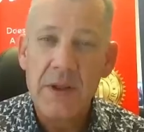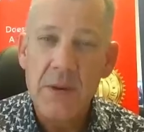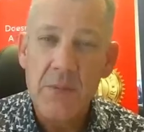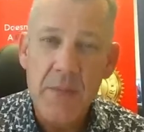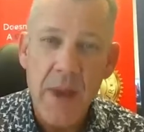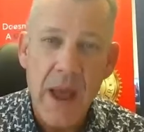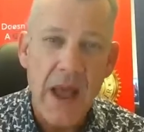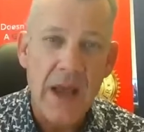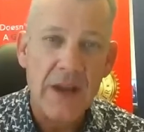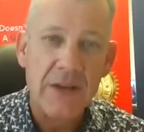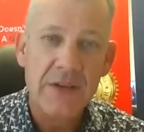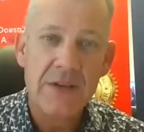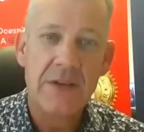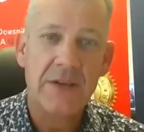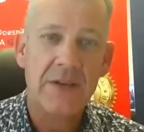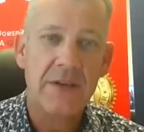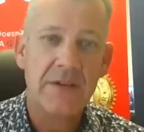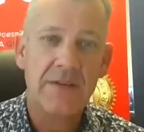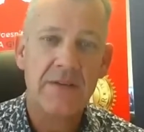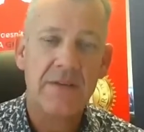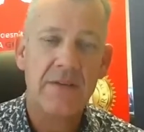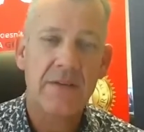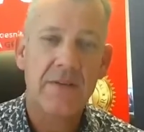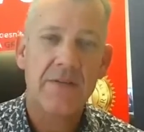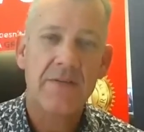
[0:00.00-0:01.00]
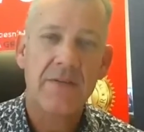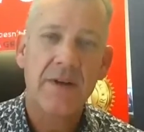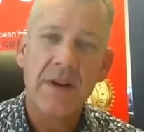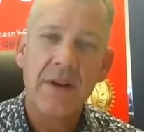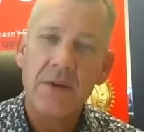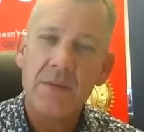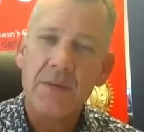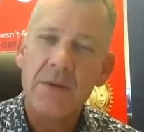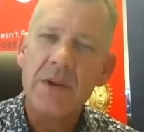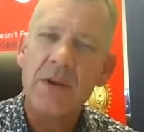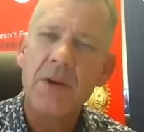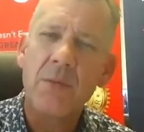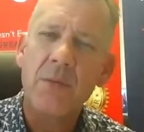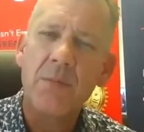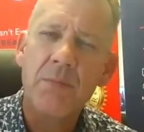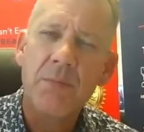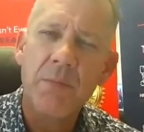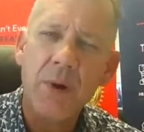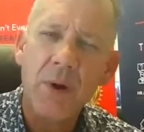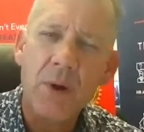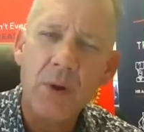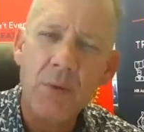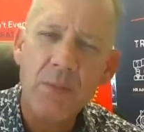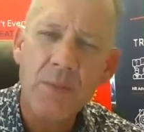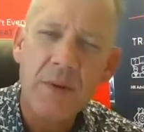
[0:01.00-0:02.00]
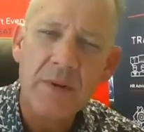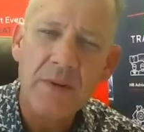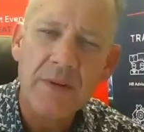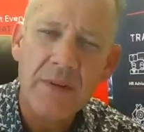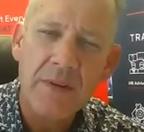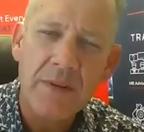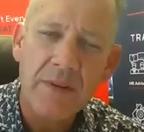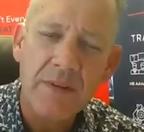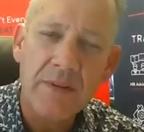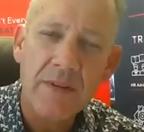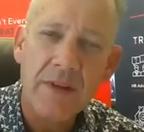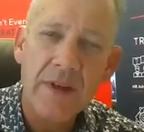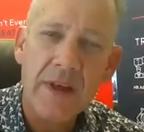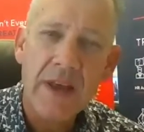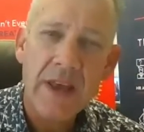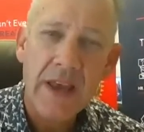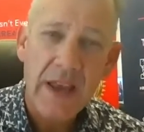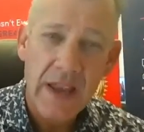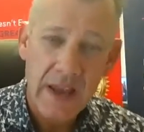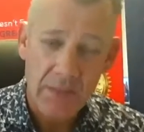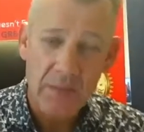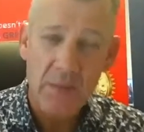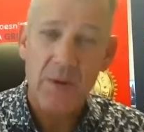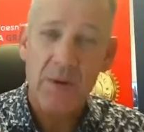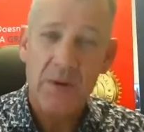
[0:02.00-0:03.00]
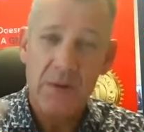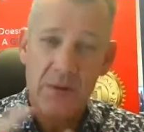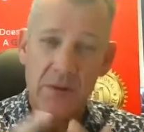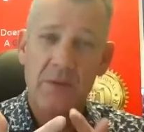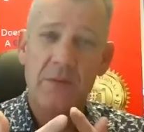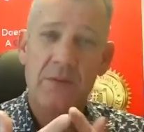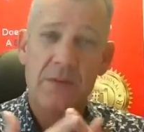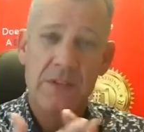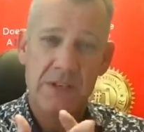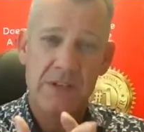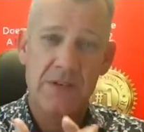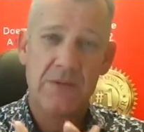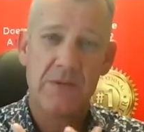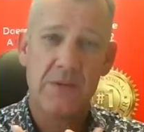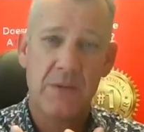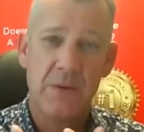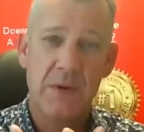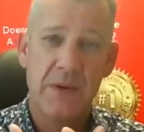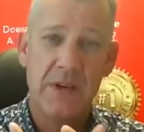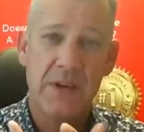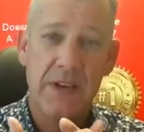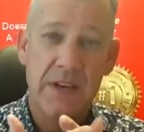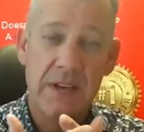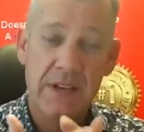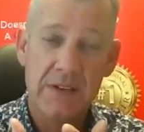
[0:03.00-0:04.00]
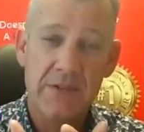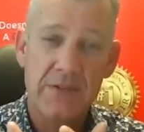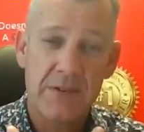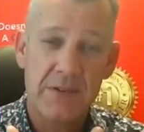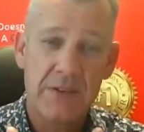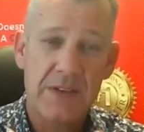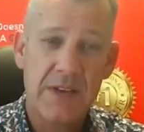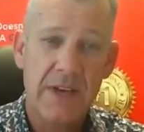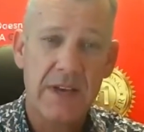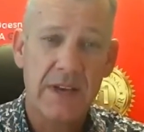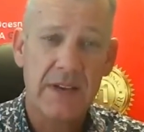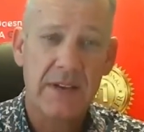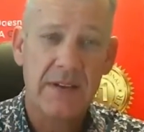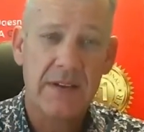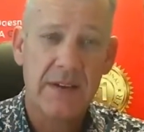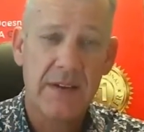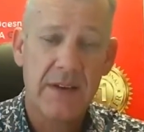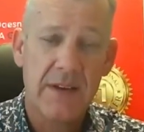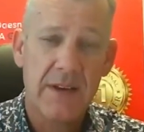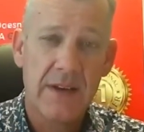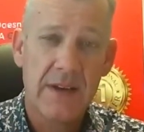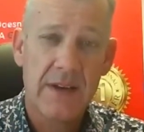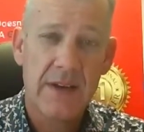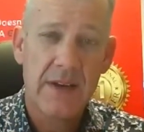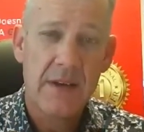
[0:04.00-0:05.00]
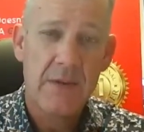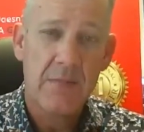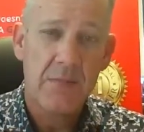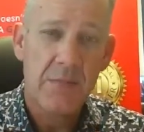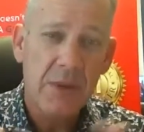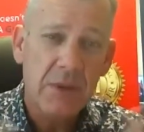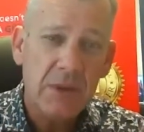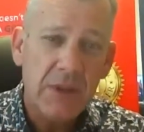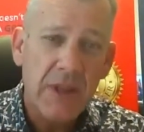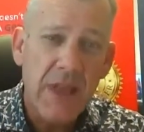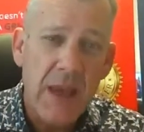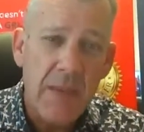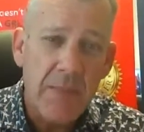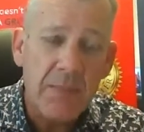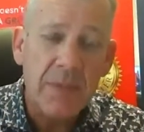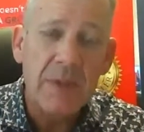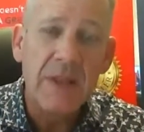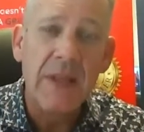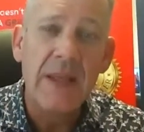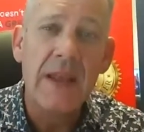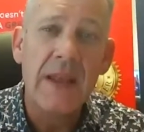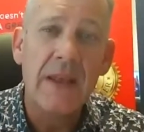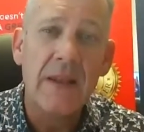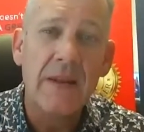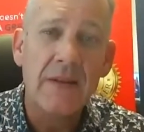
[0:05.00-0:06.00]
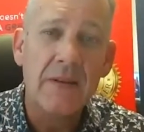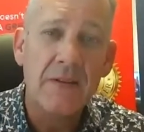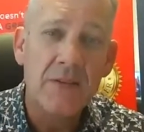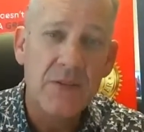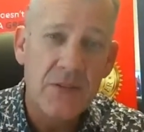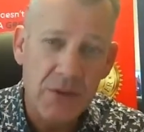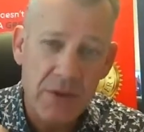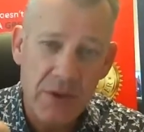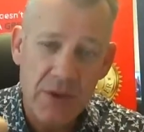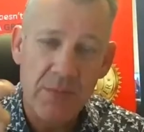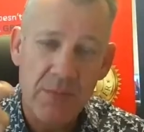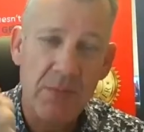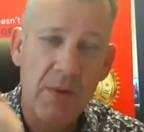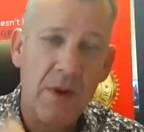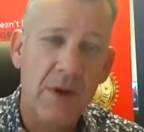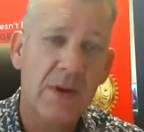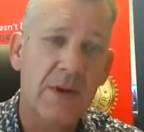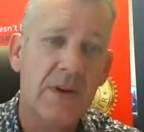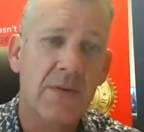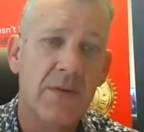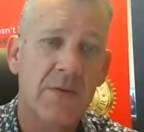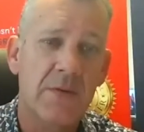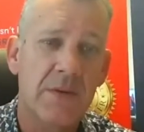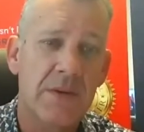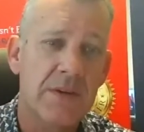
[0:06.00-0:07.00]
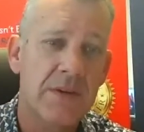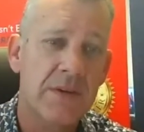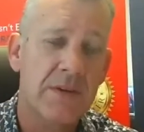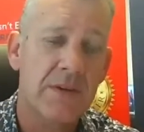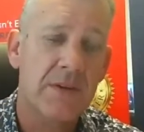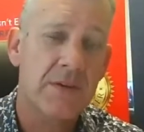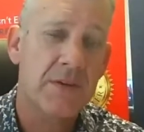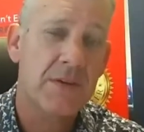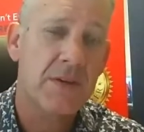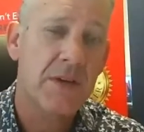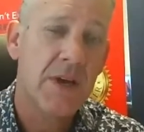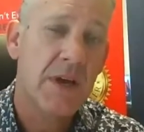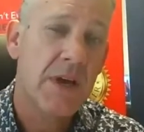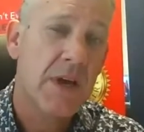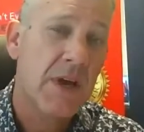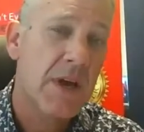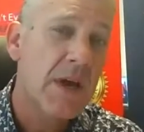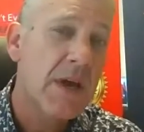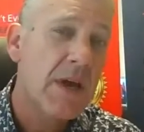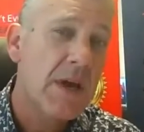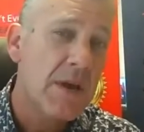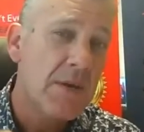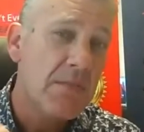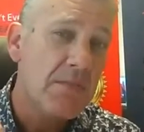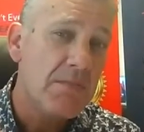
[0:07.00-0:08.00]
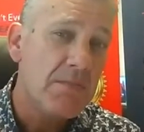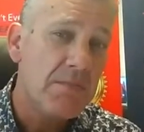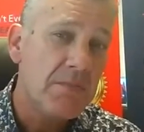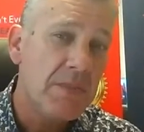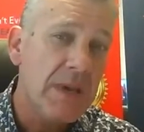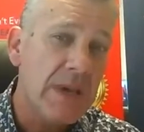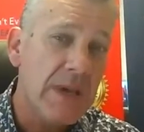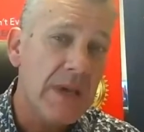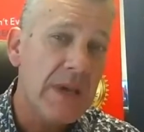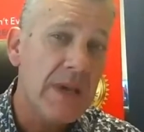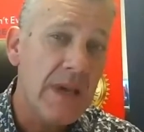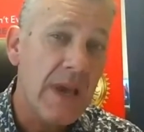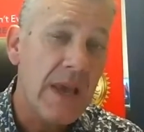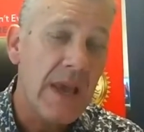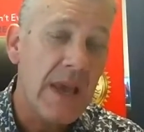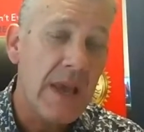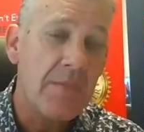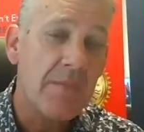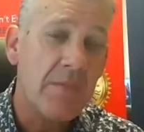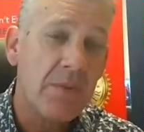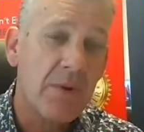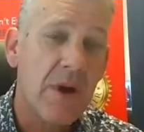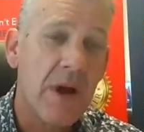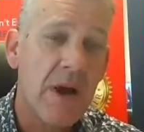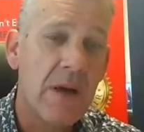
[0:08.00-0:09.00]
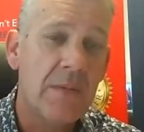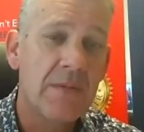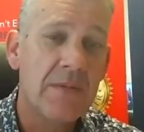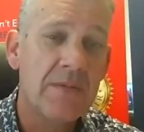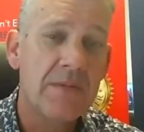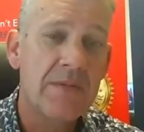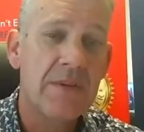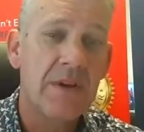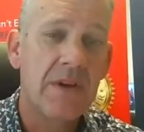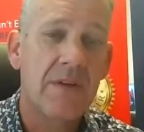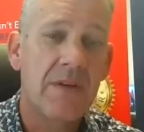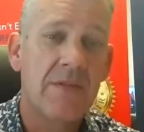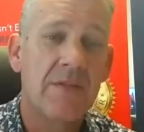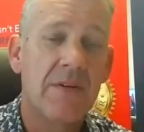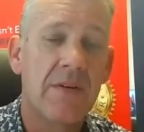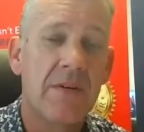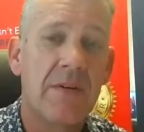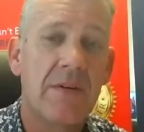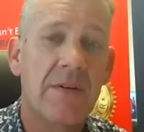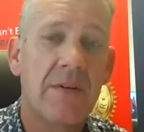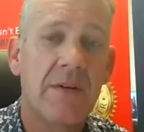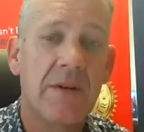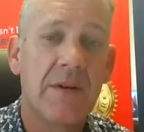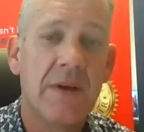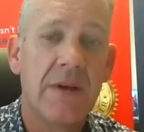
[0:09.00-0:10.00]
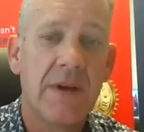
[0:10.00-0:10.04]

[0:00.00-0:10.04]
what your passion is. Find out what your purpose is. And where do those two intersect? Build that plan. Do your market research. Be a problem solver.